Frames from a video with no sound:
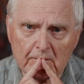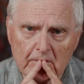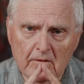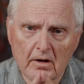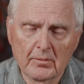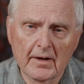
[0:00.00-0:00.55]

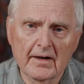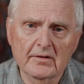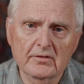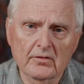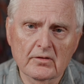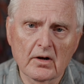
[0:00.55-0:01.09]
you are behind
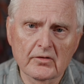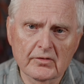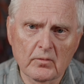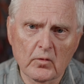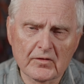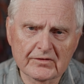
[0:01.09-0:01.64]
your nose, the
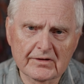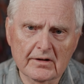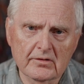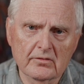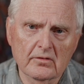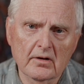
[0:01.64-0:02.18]
more set
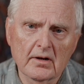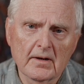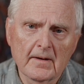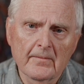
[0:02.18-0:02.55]
you are,